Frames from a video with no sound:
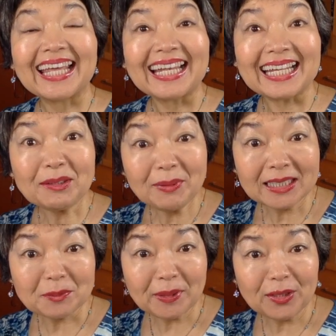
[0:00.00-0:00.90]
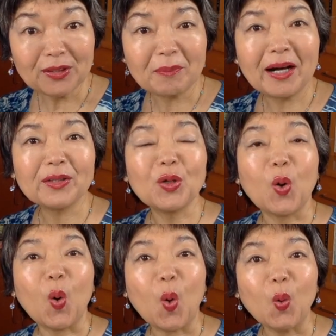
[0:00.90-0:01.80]
Let me explain you about
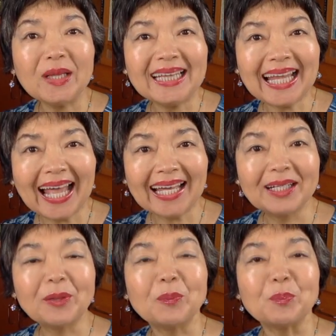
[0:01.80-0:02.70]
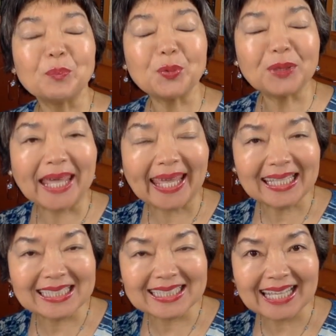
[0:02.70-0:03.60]
Onna
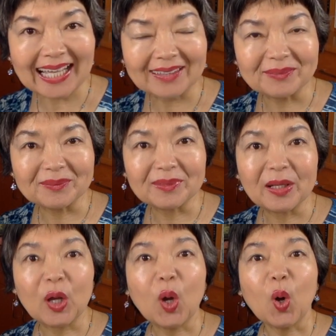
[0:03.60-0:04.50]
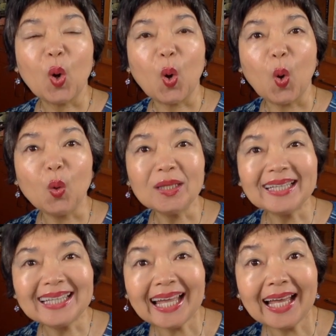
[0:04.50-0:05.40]
Bugeisha.
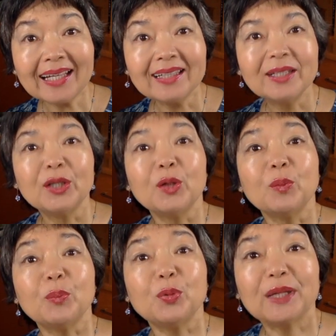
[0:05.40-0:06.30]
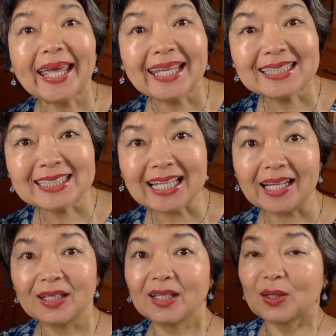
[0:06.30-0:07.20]
Onna Bugeisha.
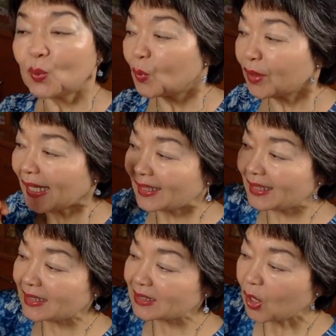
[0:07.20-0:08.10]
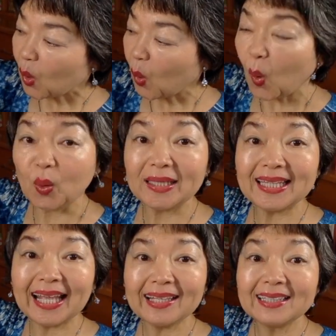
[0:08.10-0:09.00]
Well, like this.
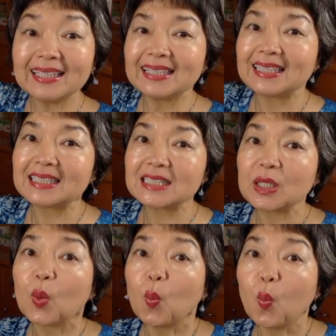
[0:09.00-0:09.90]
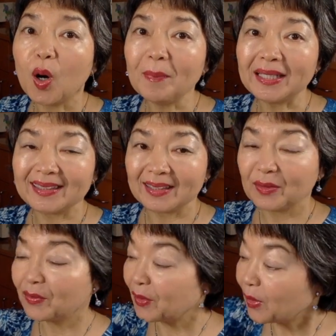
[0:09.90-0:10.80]
Onna, this is woman.
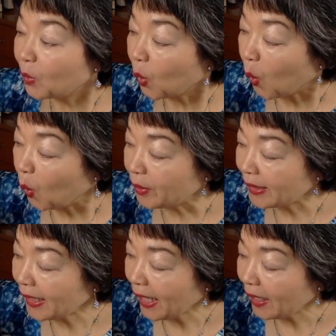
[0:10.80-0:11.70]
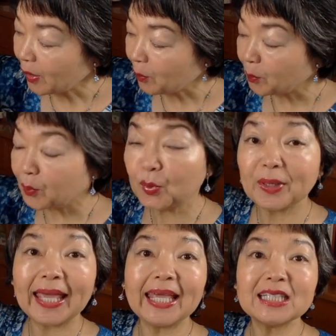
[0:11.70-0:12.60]
Onna
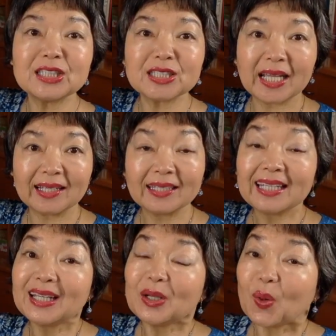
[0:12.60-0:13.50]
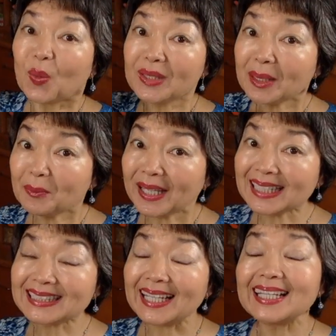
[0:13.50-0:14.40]
Bugeisha. Onna
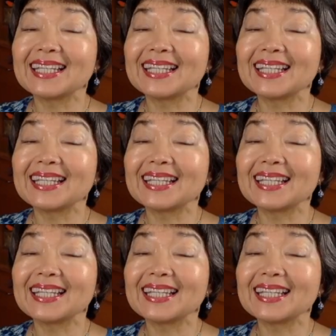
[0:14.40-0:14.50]
Bugeisha